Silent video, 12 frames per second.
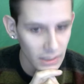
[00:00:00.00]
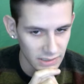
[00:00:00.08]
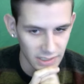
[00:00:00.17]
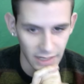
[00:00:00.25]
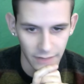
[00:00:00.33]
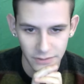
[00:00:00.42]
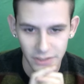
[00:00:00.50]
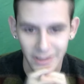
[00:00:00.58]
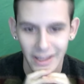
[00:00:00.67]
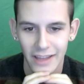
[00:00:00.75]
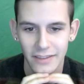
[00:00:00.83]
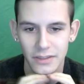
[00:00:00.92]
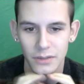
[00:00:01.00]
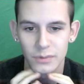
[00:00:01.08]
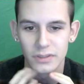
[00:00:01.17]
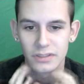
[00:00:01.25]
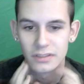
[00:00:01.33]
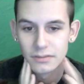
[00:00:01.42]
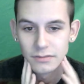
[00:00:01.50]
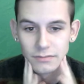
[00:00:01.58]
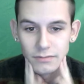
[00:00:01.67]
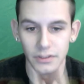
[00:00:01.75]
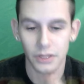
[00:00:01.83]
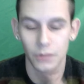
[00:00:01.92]
After that, there wasn't
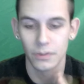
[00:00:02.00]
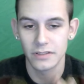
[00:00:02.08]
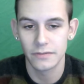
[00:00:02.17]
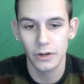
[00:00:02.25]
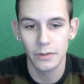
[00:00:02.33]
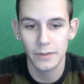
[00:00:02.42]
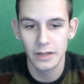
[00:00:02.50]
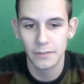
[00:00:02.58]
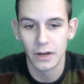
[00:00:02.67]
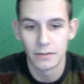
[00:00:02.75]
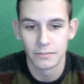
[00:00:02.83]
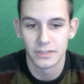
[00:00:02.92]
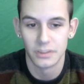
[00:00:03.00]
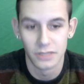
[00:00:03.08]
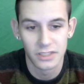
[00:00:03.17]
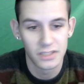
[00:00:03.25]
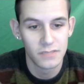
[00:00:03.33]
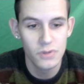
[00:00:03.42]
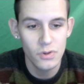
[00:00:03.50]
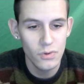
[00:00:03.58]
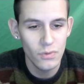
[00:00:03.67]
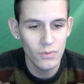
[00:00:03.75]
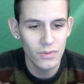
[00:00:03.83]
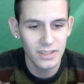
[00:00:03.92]
there wasn't very many bumps. It was
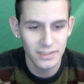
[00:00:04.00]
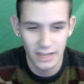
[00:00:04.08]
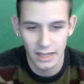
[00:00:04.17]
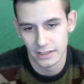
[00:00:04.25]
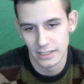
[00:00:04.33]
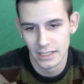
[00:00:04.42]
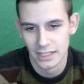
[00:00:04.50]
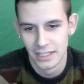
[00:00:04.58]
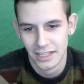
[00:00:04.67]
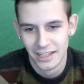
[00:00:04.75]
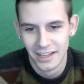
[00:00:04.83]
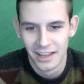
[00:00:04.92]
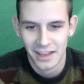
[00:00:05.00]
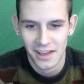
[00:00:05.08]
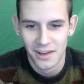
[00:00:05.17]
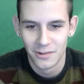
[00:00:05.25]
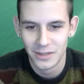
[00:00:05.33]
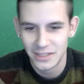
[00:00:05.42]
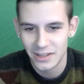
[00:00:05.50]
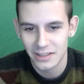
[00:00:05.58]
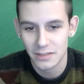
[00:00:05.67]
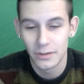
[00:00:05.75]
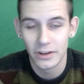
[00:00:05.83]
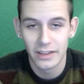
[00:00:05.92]
smooth sailing. We talked
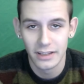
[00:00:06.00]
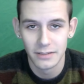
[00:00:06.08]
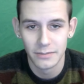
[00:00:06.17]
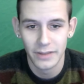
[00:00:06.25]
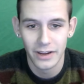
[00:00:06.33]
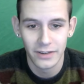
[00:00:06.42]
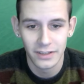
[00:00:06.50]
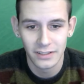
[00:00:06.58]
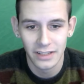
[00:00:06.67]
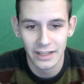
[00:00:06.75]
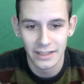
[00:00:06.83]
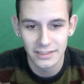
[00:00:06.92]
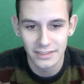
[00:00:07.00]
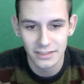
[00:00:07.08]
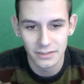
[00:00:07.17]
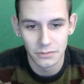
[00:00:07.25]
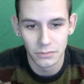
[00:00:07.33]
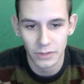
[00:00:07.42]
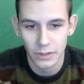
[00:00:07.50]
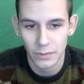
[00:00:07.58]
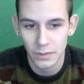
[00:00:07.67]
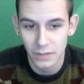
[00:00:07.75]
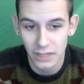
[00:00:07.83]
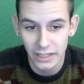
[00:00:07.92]
about getting married a lot, where we
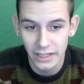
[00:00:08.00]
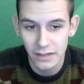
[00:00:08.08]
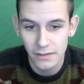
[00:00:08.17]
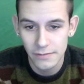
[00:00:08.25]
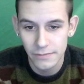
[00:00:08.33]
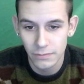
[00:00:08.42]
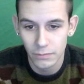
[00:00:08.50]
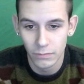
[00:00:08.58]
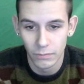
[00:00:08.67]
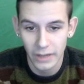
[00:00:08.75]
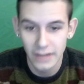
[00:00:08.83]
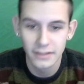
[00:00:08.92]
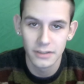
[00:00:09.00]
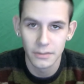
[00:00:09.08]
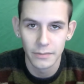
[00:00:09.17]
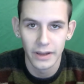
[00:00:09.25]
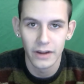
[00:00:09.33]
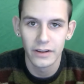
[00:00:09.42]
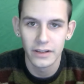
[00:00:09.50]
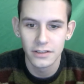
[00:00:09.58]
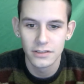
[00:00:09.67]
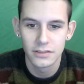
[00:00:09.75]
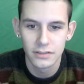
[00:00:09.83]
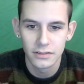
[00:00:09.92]
would live, waiting till
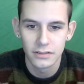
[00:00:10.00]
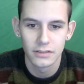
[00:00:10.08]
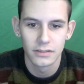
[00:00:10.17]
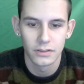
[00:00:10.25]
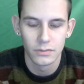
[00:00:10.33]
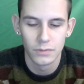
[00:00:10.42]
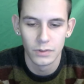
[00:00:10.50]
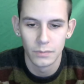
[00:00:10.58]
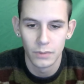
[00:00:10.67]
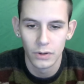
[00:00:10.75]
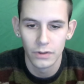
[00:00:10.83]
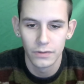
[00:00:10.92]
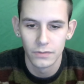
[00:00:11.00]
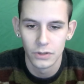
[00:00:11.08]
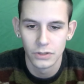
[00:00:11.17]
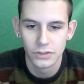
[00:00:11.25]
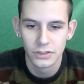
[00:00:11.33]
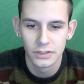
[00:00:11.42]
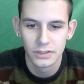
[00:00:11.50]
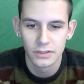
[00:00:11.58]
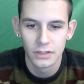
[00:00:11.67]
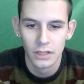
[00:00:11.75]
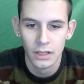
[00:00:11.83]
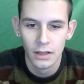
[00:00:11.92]
marriage because we were both virgins,
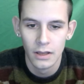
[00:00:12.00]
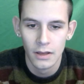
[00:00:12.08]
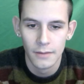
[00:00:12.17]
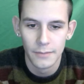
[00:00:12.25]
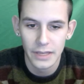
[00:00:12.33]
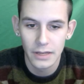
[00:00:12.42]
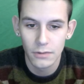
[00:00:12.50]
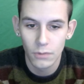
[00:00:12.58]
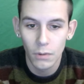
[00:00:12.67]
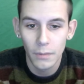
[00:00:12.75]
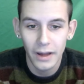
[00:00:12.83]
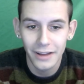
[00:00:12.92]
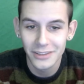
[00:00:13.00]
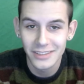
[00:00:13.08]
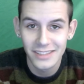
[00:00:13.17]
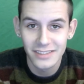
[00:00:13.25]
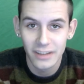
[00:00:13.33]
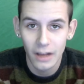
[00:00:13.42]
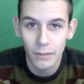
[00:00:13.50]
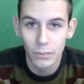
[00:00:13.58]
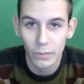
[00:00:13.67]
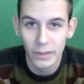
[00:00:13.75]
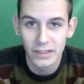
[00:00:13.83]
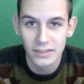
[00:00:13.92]
being role models as a couple
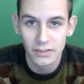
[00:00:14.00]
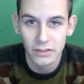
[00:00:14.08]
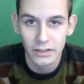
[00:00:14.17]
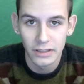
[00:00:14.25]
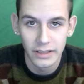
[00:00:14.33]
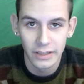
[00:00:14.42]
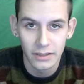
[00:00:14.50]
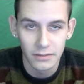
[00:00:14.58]
basically, like